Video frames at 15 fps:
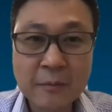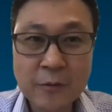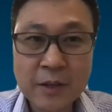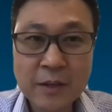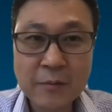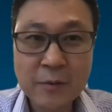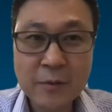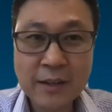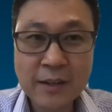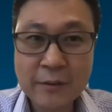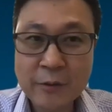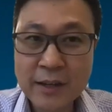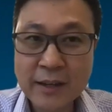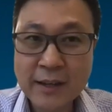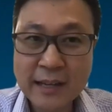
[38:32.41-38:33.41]

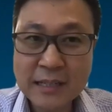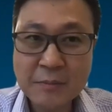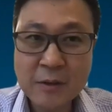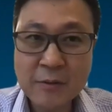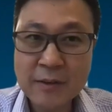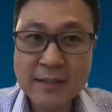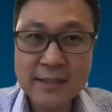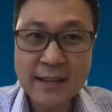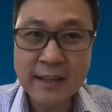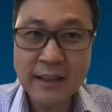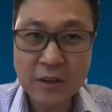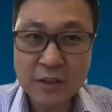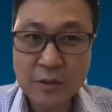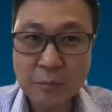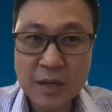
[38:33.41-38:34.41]
We are experiencing a
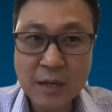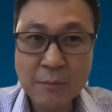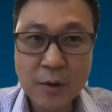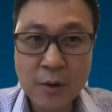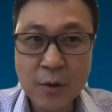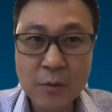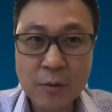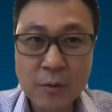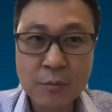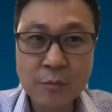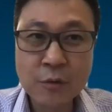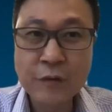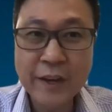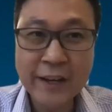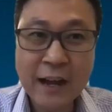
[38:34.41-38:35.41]
lot of people
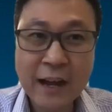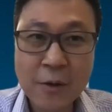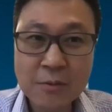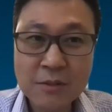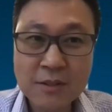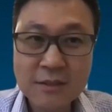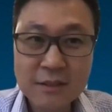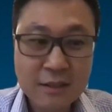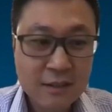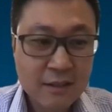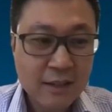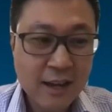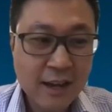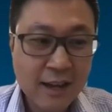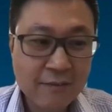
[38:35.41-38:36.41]
moving out,
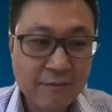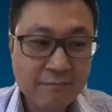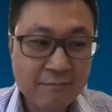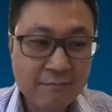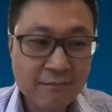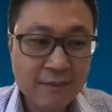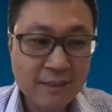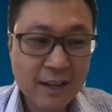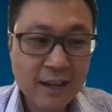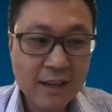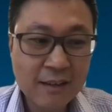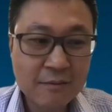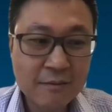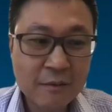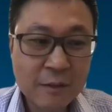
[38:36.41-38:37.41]

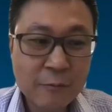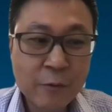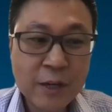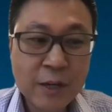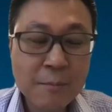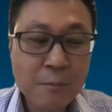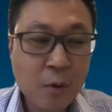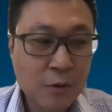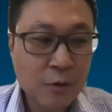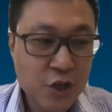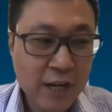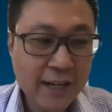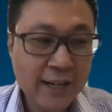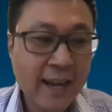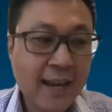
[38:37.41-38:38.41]
and we need more
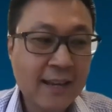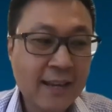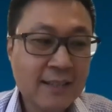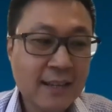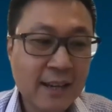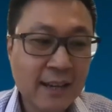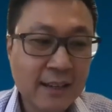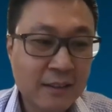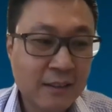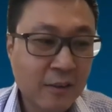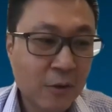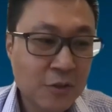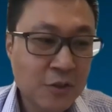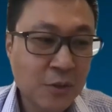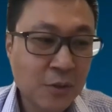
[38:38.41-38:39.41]
trainings and
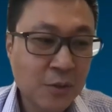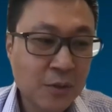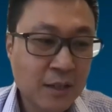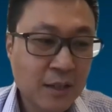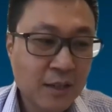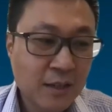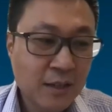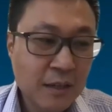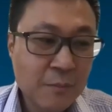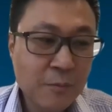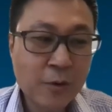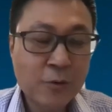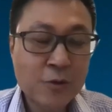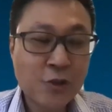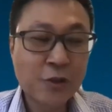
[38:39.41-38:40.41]
also
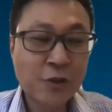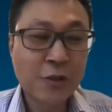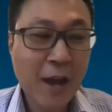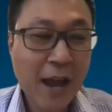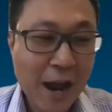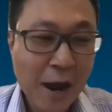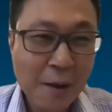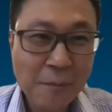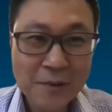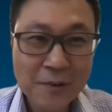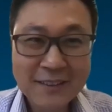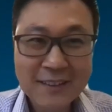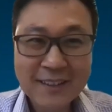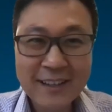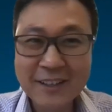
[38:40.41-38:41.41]
emotional help
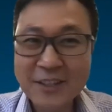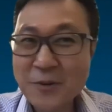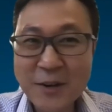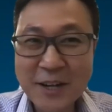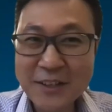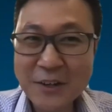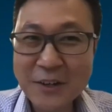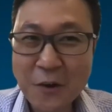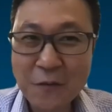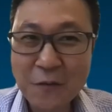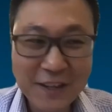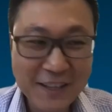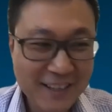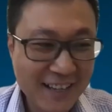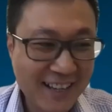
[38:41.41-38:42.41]
during the
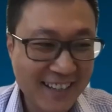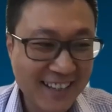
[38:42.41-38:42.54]
COVID,